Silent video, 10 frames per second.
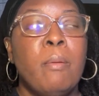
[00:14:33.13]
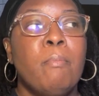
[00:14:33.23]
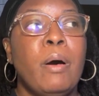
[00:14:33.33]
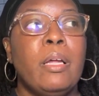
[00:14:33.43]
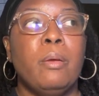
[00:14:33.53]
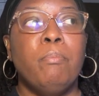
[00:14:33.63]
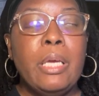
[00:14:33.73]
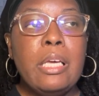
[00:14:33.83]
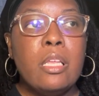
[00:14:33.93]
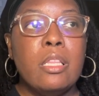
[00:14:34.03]
But
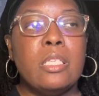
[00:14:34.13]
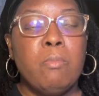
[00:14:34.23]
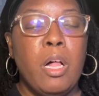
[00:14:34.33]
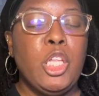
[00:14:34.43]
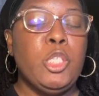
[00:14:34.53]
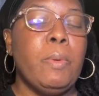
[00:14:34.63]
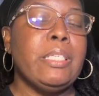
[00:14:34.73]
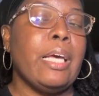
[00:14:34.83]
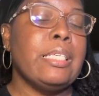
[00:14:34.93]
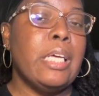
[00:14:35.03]
being in this smaller space,
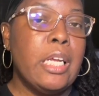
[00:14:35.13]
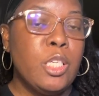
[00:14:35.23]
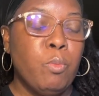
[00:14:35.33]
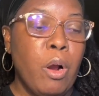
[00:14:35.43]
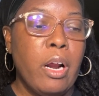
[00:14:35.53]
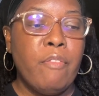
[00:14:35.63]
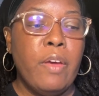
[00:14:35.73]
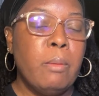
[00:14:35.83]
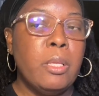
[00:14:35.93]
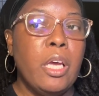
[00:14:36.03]
like I said, it has brought our
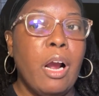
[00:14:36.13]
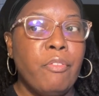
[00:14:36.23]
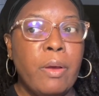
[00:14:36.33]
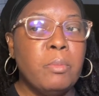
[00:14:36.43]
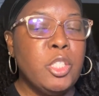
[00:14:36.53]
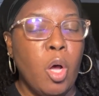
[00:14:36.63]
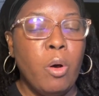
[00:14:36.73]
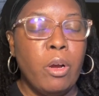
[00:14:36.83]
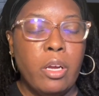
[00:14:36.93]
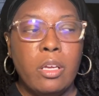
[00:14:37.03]
family, our family's
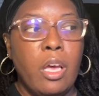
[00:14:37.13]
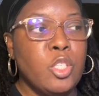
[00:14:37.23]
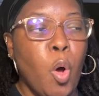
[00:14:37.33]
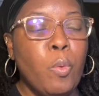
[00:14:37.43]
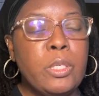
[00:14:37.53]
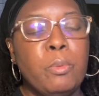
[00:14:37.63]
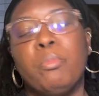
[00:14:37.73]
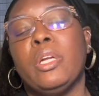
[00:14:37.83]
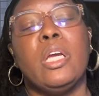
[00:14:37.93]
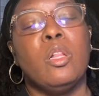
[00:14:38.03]
all has always been
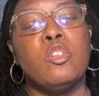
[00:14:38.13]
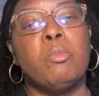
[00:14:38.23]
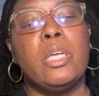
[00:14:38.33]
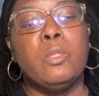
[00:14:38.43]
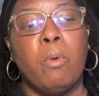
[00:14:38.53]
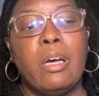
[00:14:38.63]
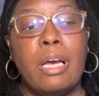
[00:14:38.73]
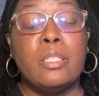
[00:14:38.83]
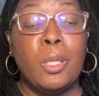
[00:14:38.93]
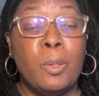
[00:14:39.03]
pretty close, but it's brought
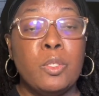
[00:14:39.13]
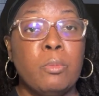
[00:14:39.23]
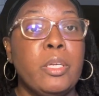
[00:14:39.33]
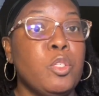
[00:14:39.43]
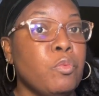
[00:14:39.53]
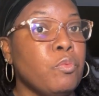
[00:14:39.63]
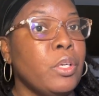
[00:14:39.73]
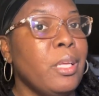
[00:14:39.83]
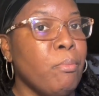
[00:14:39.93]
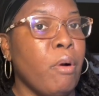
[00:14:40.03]
us closer, but it's
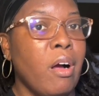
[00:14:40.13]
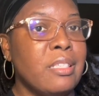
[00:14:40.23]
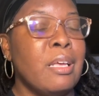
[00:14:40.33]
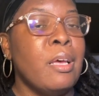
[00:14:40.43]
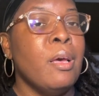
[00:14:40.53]
really brought